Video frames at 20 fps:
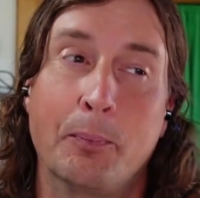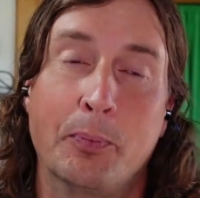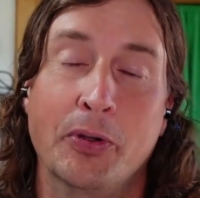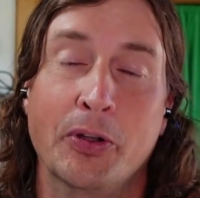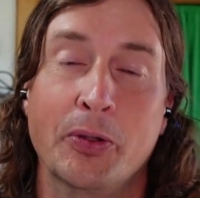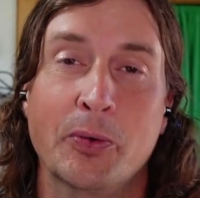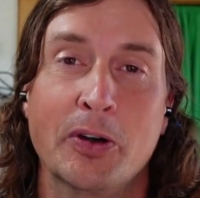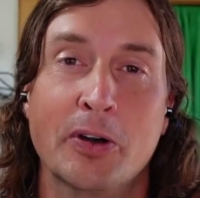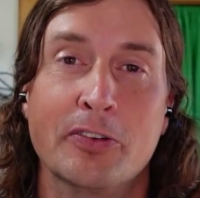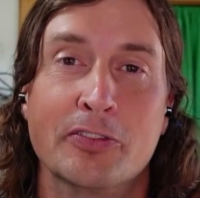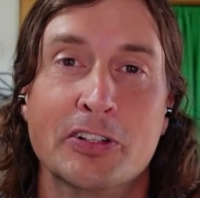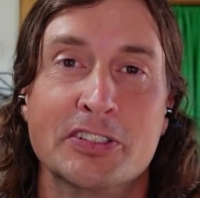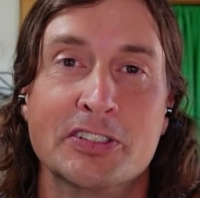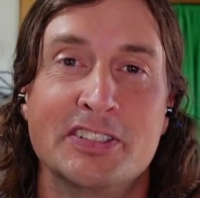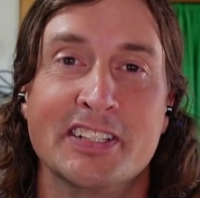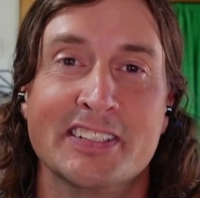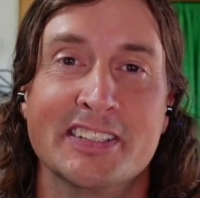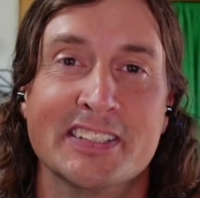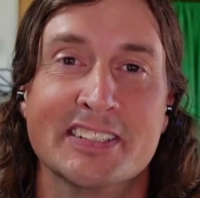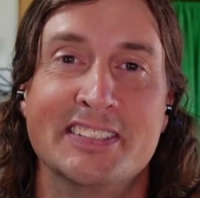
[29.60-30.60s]
I'm pretty well
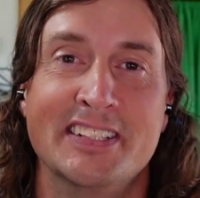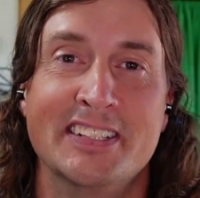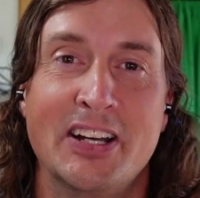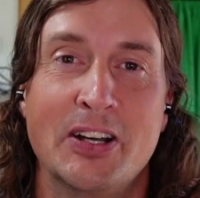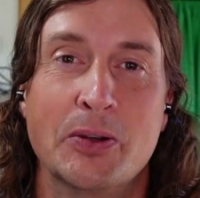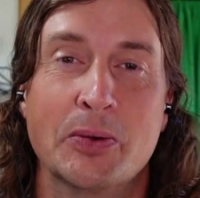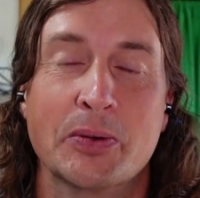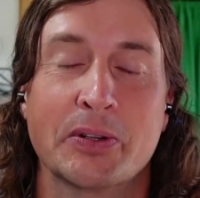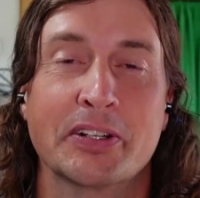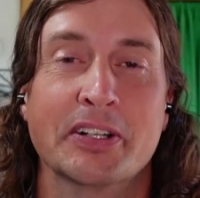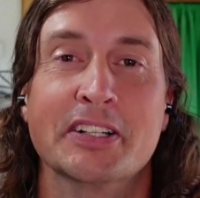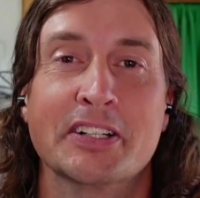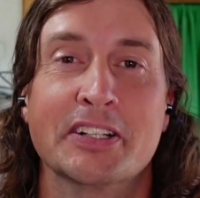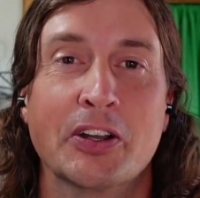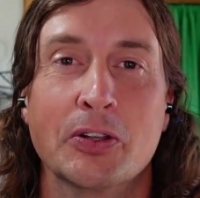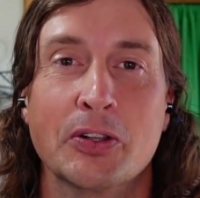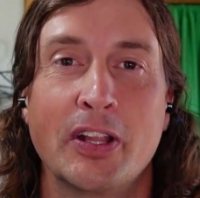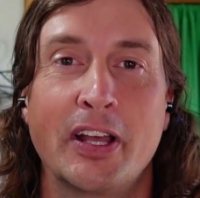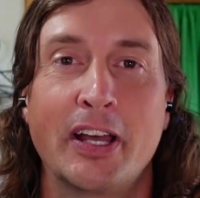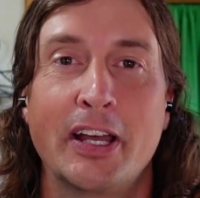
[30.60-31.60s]
versed at this now. We're going to
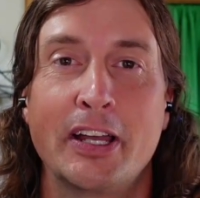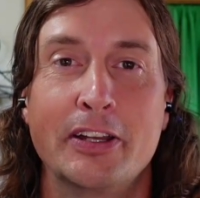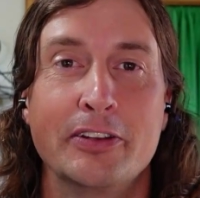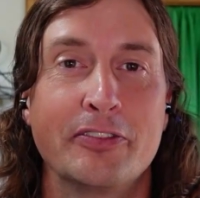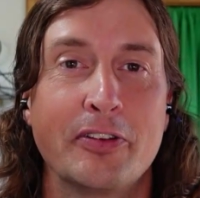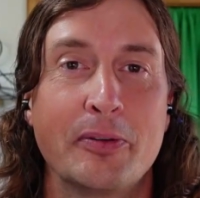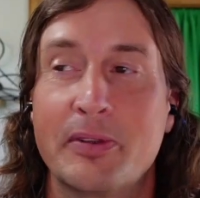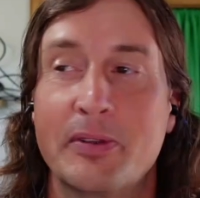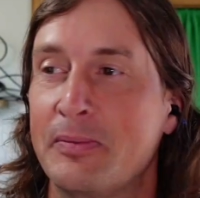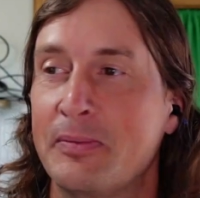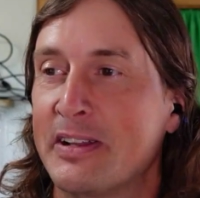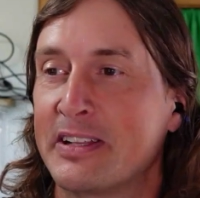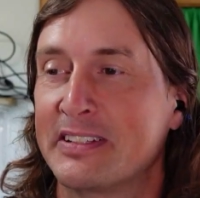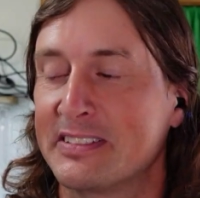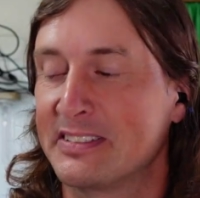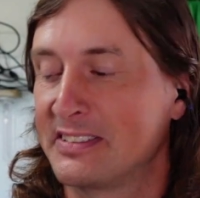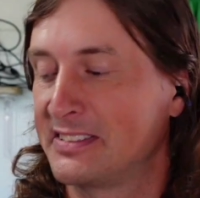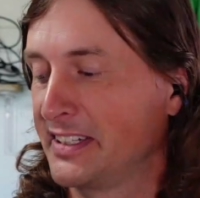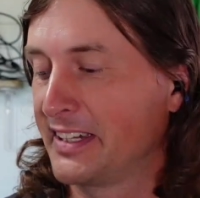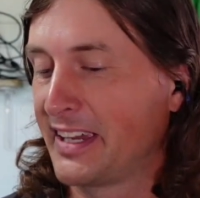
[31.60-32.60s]
go live. I'm going to make
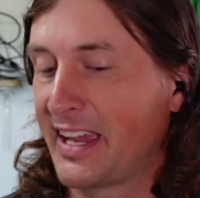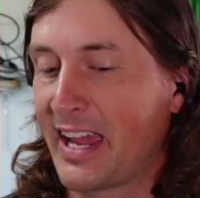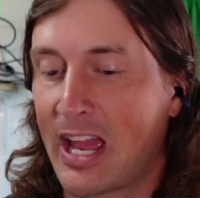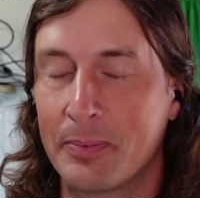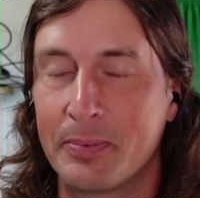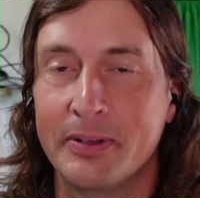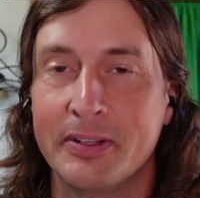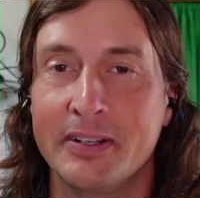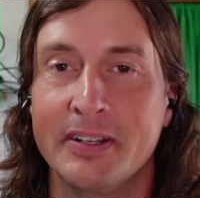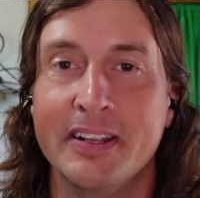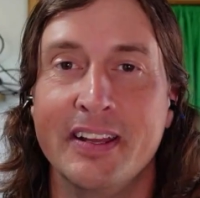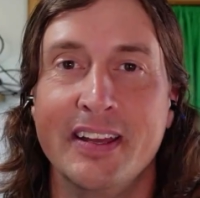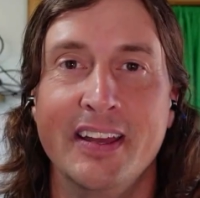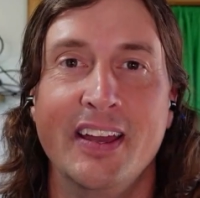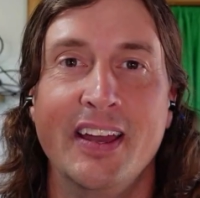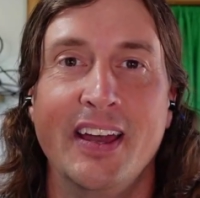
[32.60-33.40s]
this thing happen.